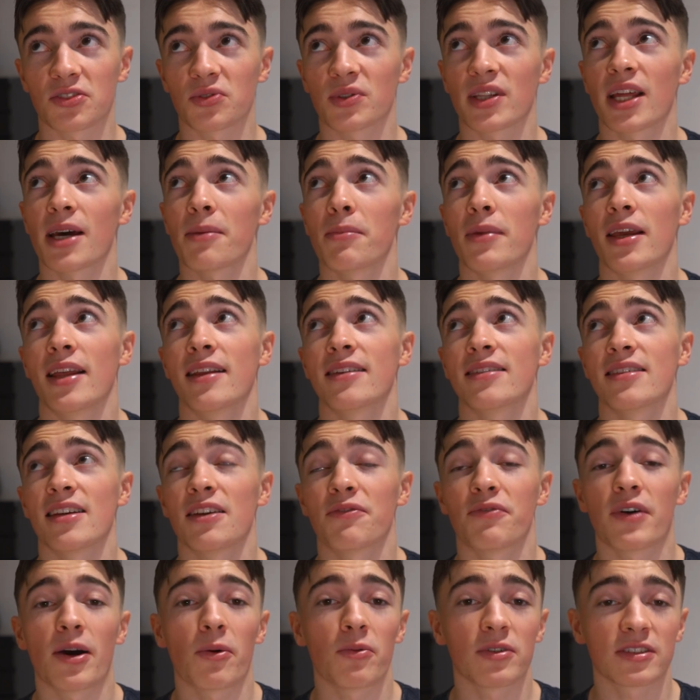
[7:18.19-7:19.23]
so that means
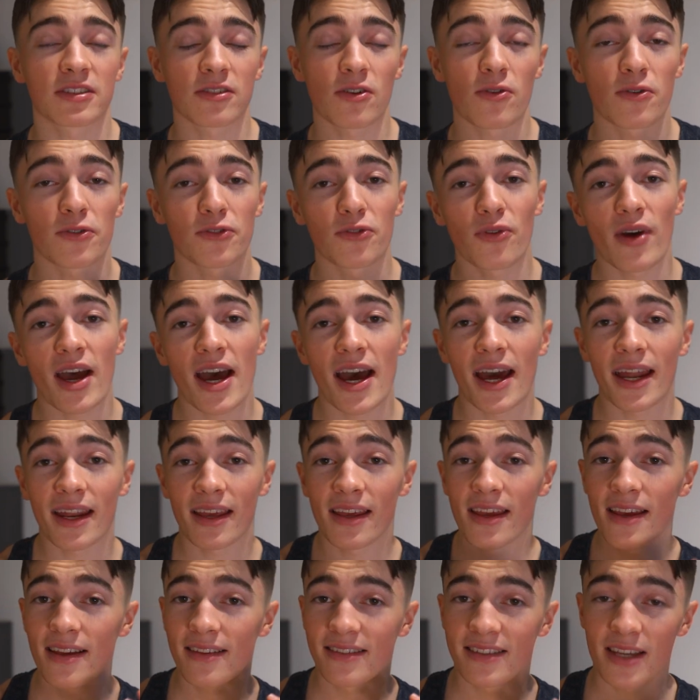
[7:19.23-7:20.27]
if I was going to
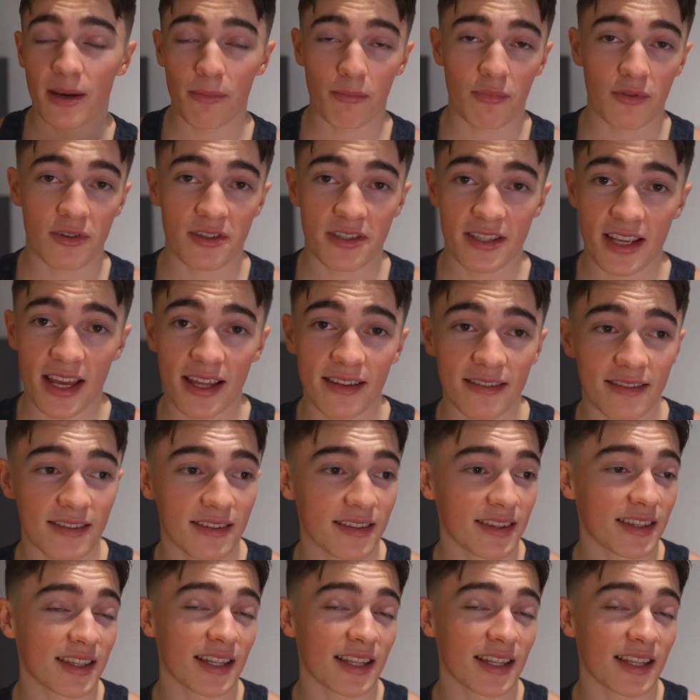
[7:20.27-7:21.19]
add 10%,